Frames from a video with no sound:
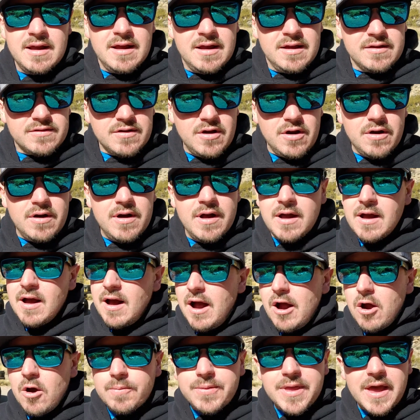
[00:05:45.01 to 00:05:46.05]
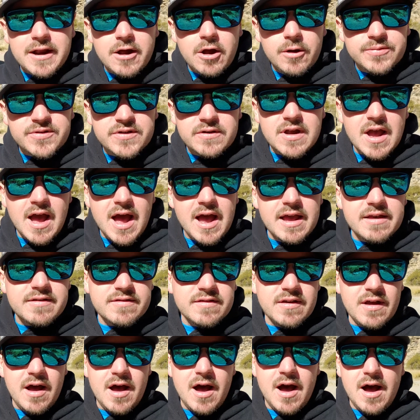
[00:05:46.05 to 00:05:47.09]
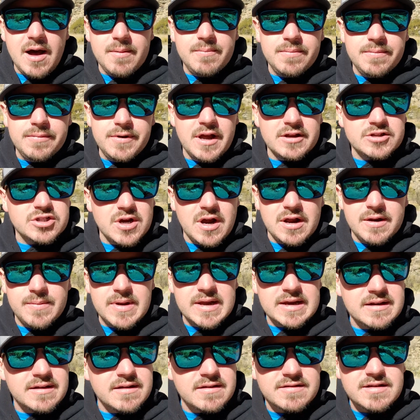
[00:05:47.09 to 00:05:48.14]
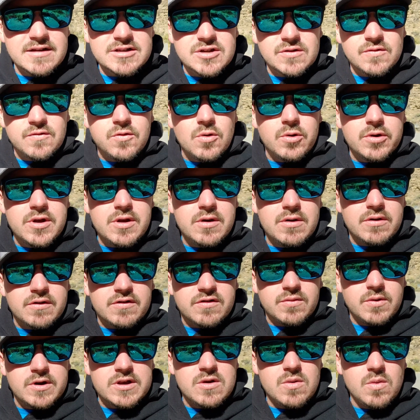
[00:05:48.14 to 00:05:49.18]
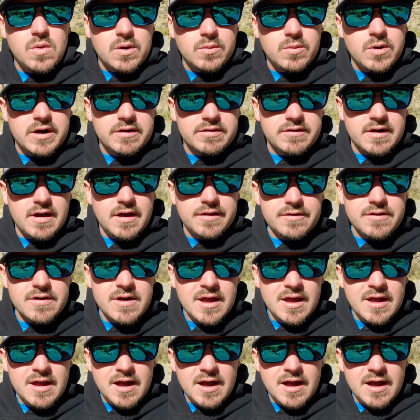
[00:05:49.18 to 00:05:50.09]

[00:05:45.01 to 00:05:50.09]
So I hope that helps you guys. Not trying to make a decision for you or swing you one way or the other.